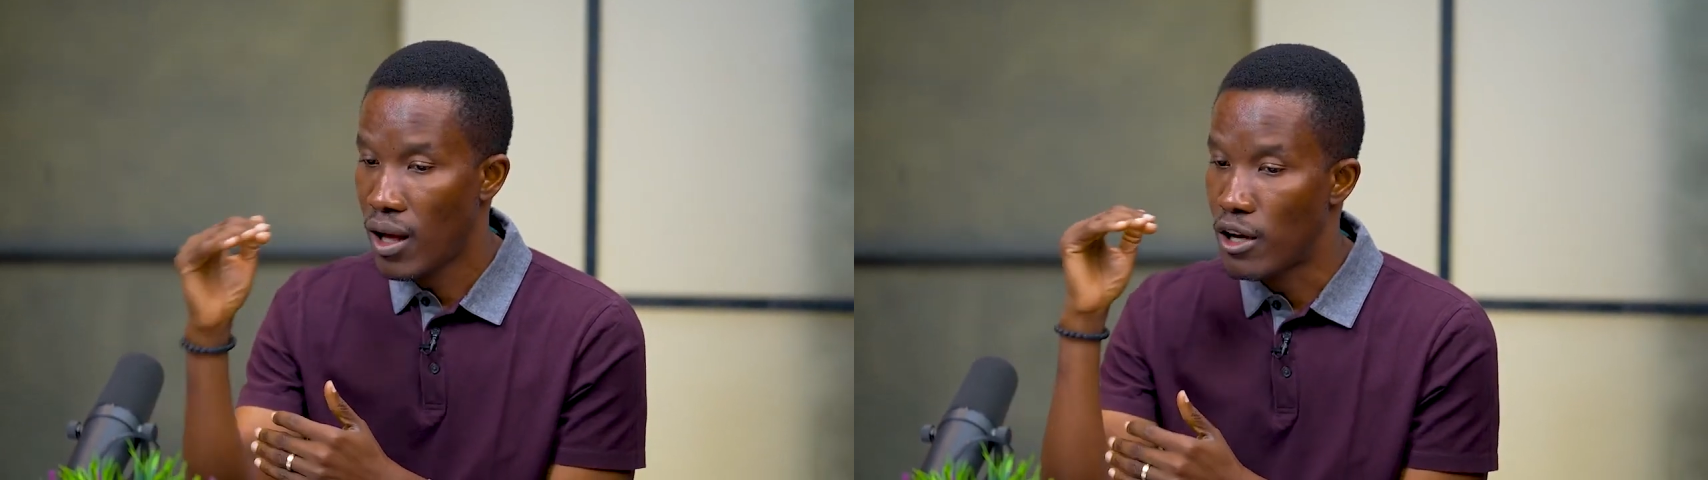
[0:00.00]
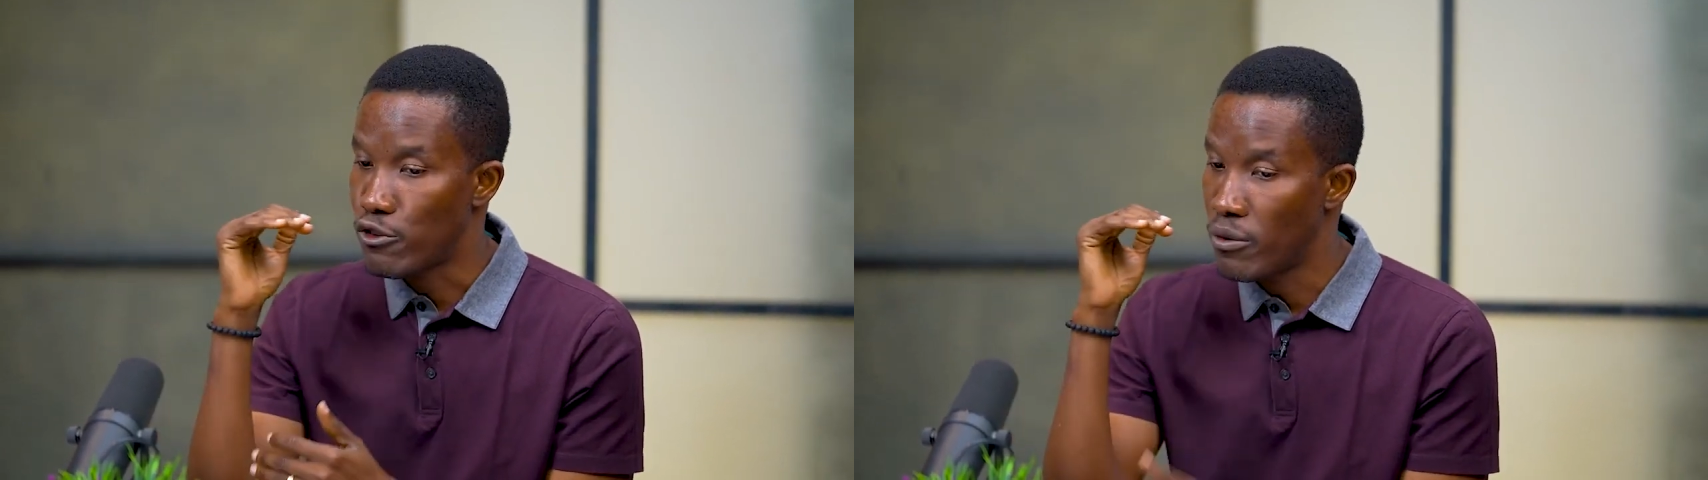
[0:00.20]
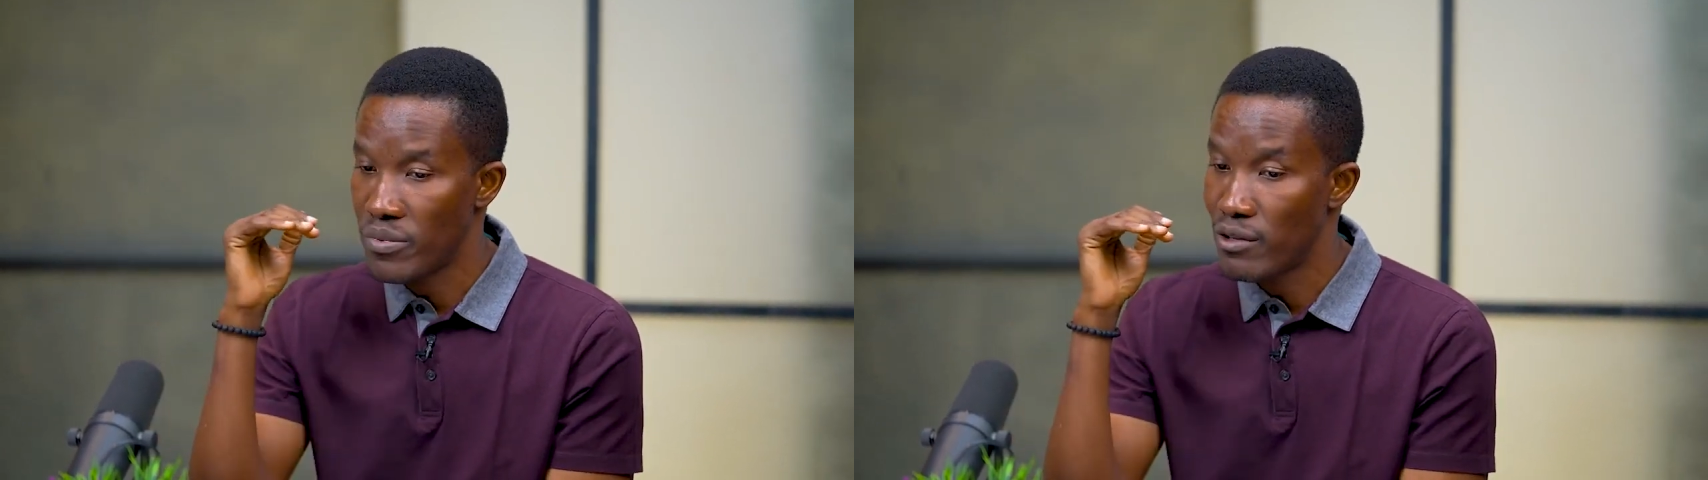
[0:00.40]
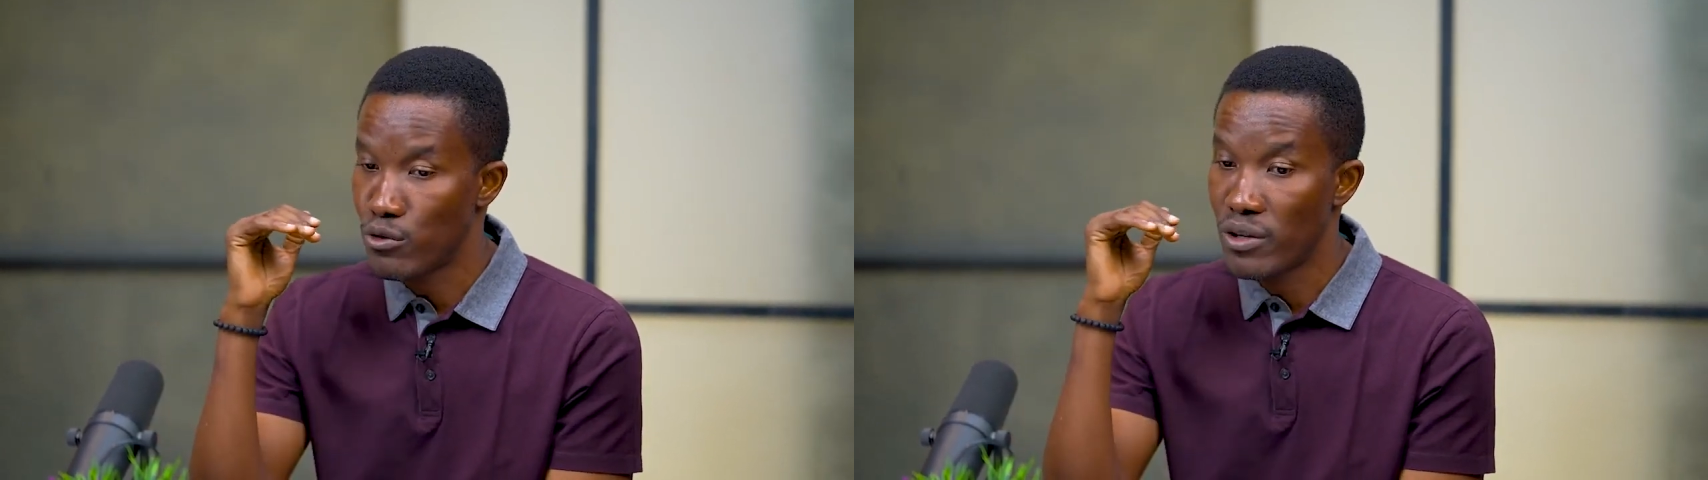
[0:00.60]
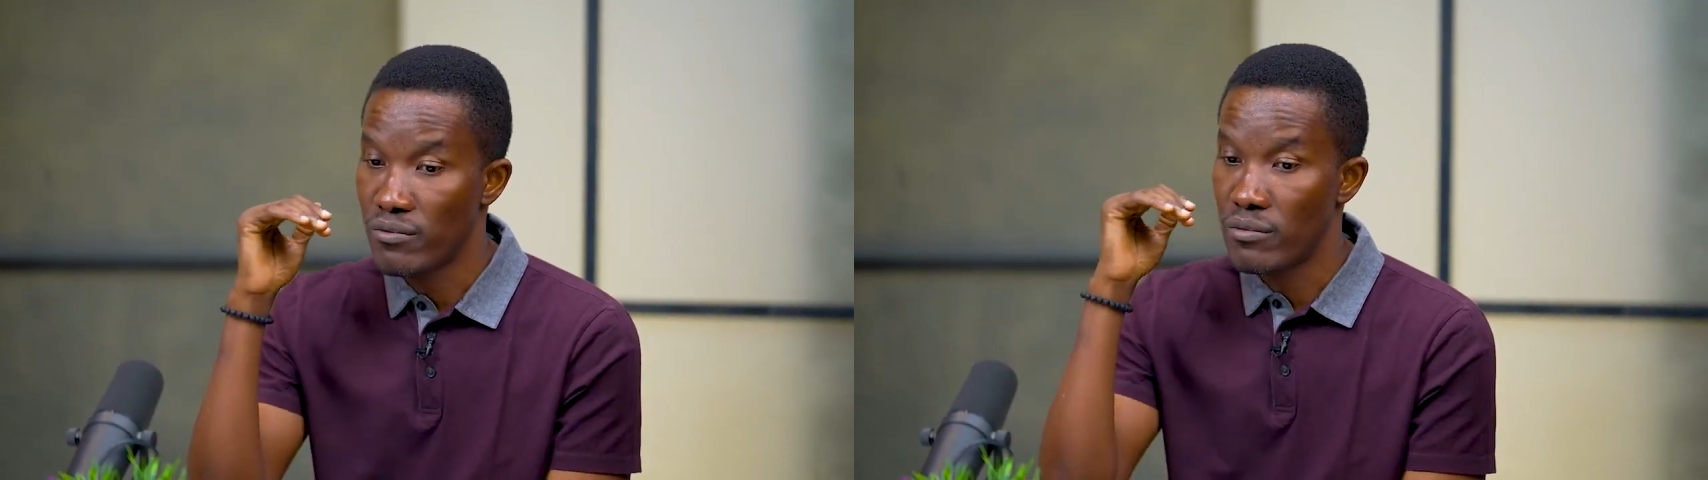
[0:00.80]
sometimes we
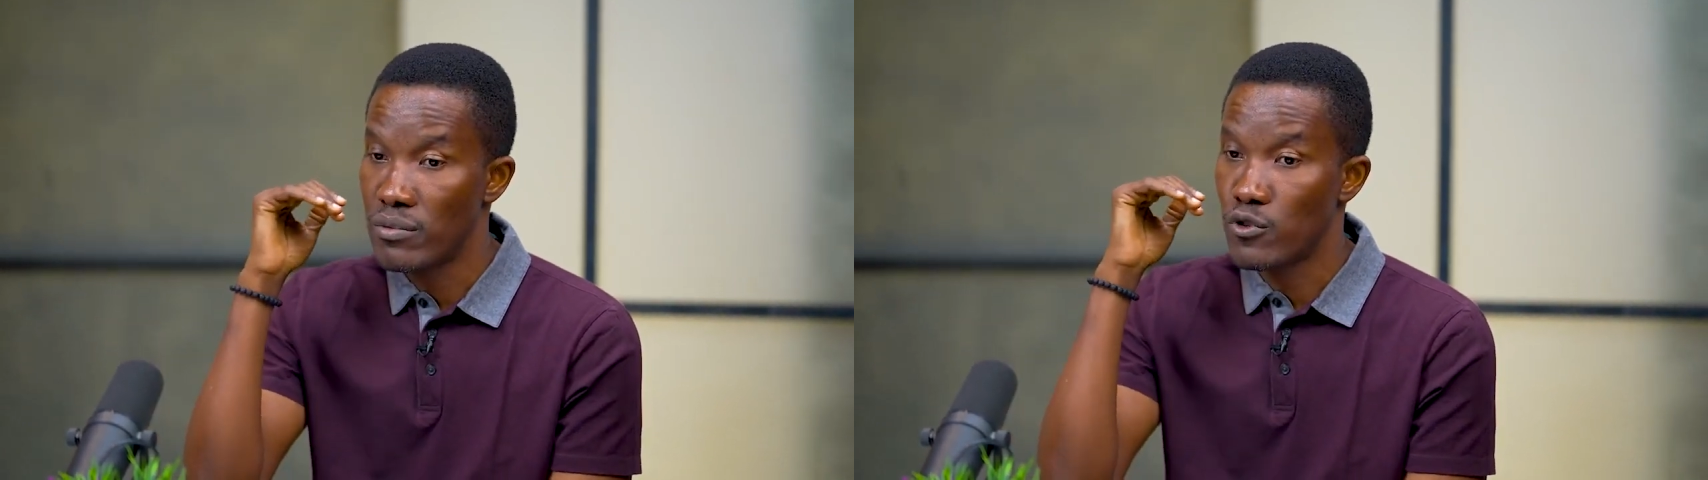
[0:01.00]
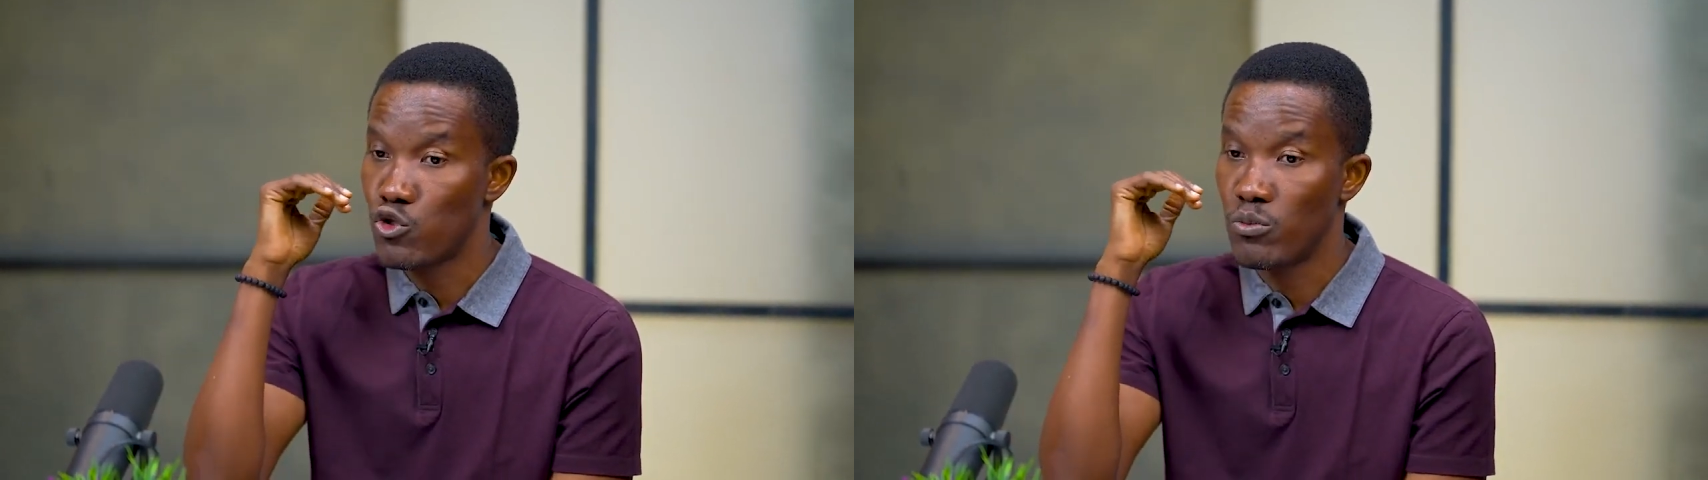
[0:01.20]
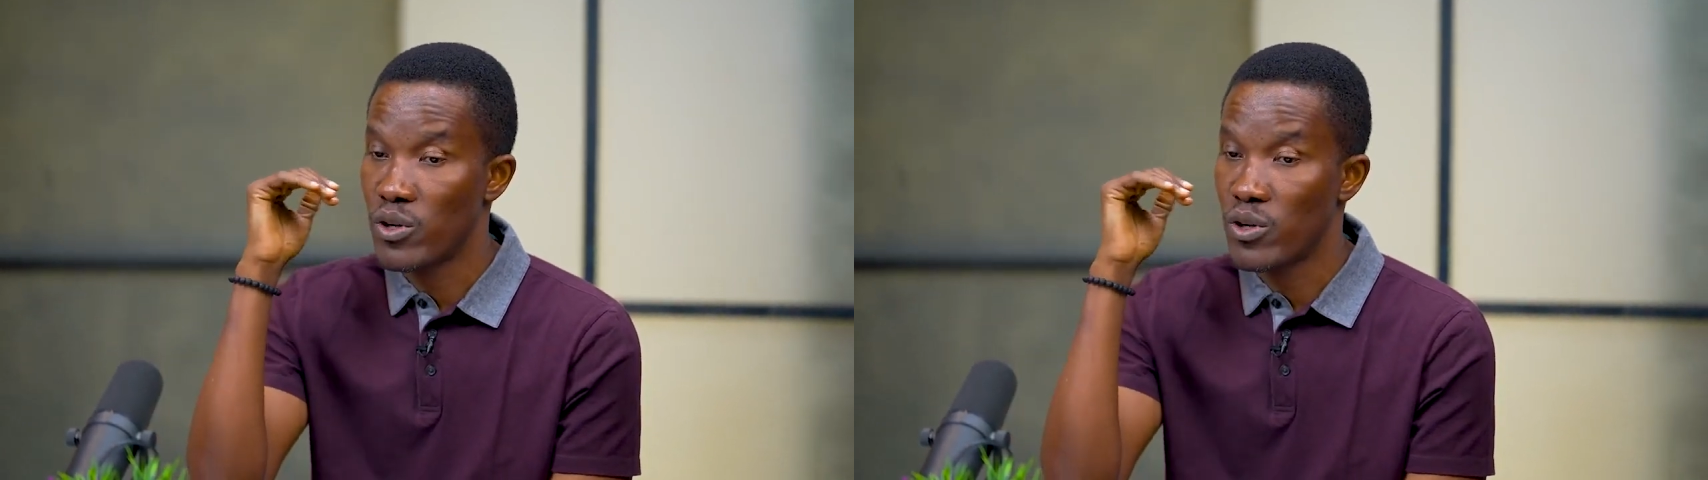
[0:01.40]
give so much